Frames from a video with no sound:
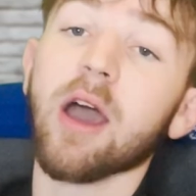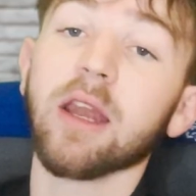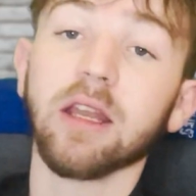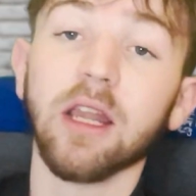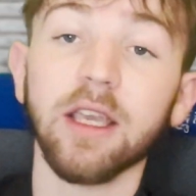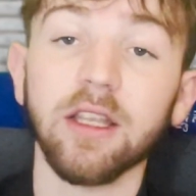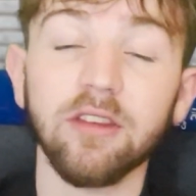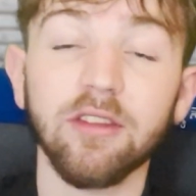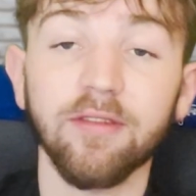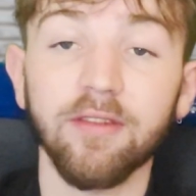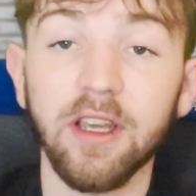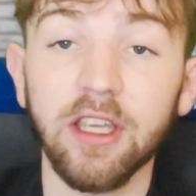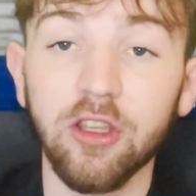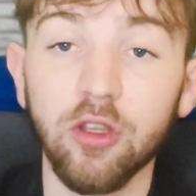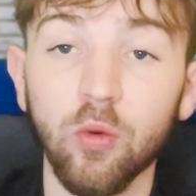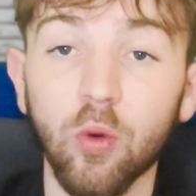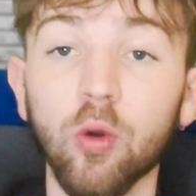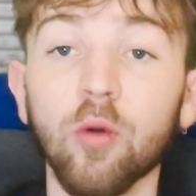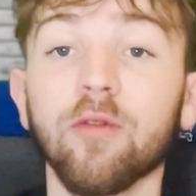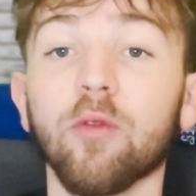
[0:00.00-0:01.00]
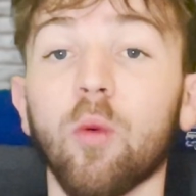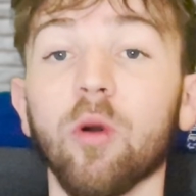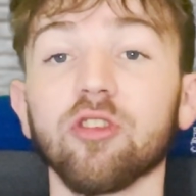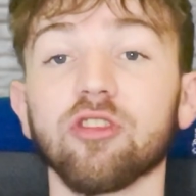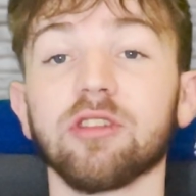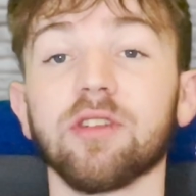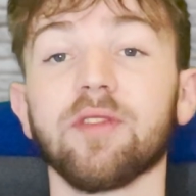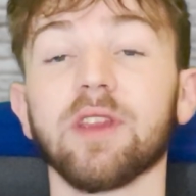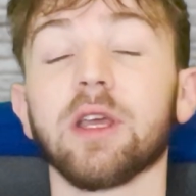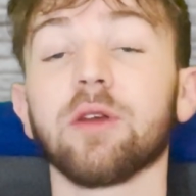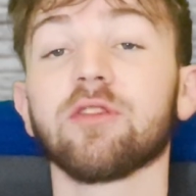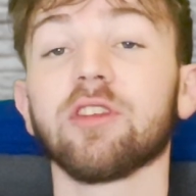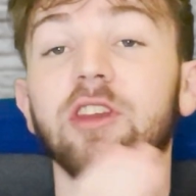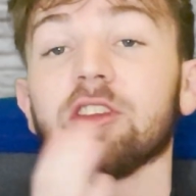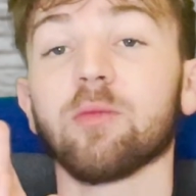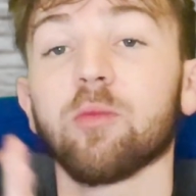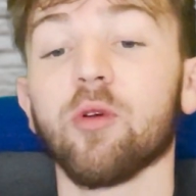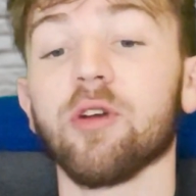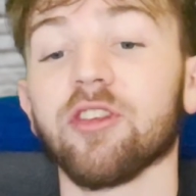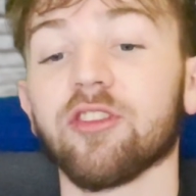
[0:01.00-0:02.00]
I'd like to thank you all for watching the video to
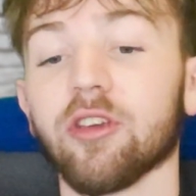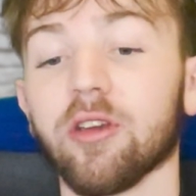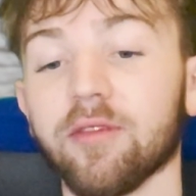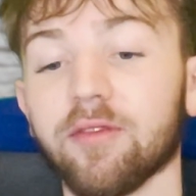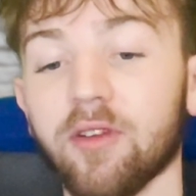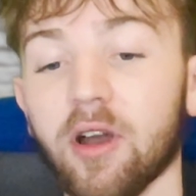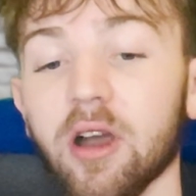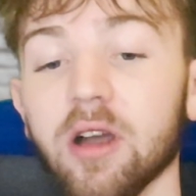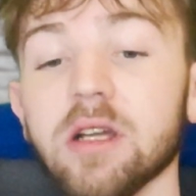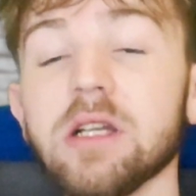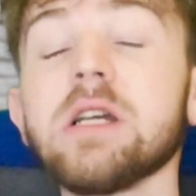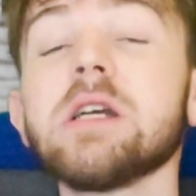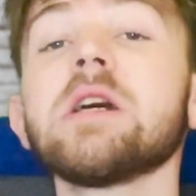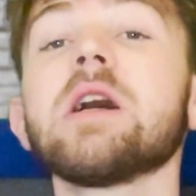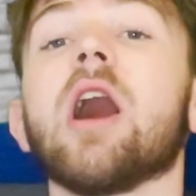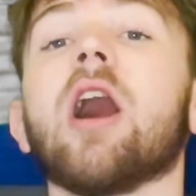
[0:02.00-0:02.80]
this point so far.